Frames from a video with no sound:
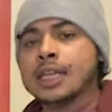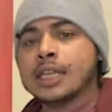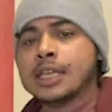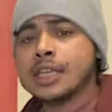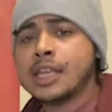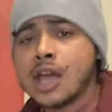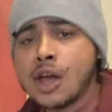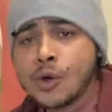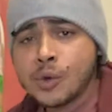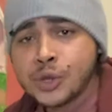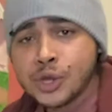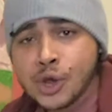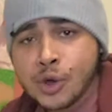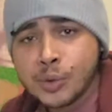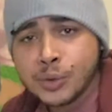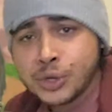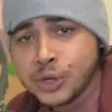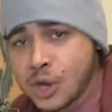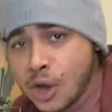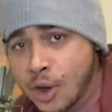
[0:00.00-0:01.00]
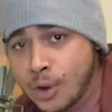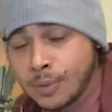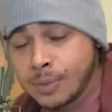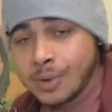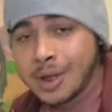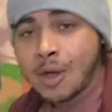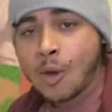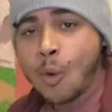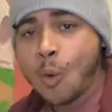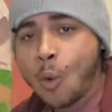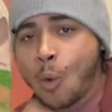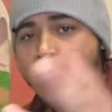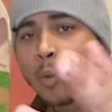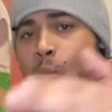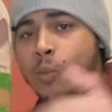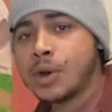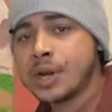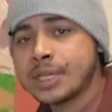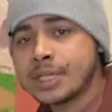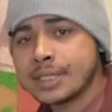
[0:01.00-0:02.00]
Yo, yo, yo,
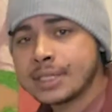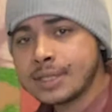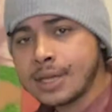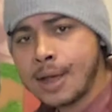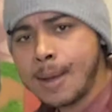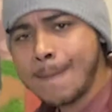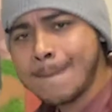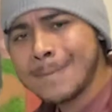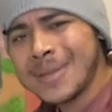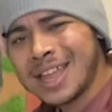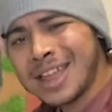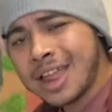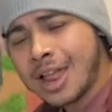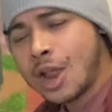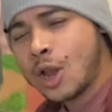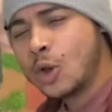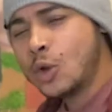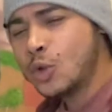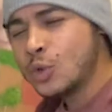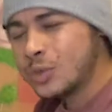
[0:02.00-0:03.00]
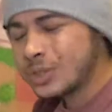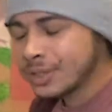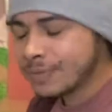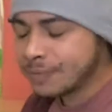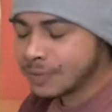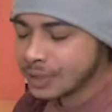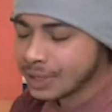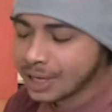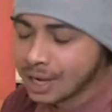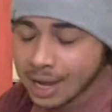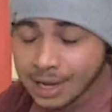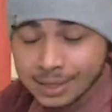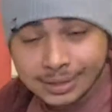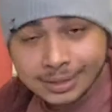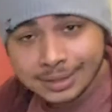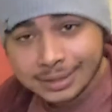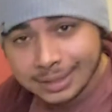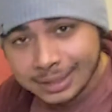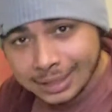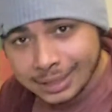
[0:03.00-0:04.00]
what's up? Lucifer
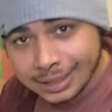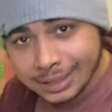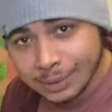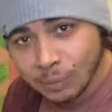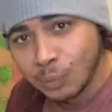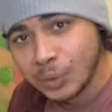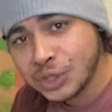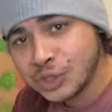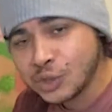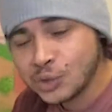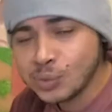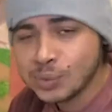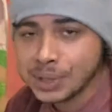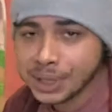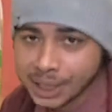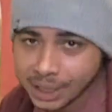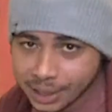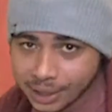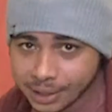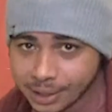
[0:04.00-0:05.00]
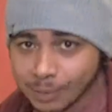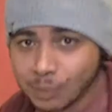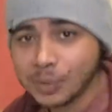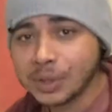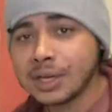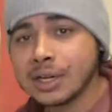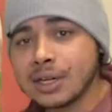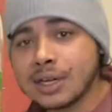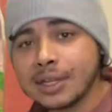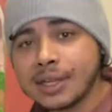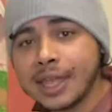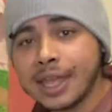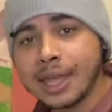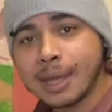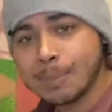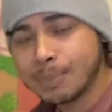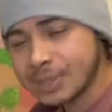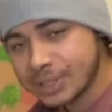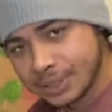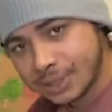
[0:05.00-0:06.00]
Constantine with you again with another
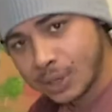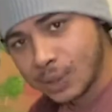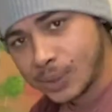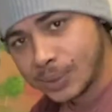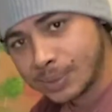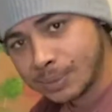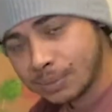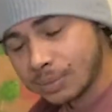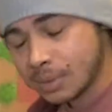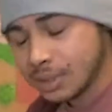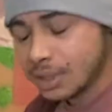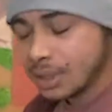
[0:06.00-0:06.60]
episode.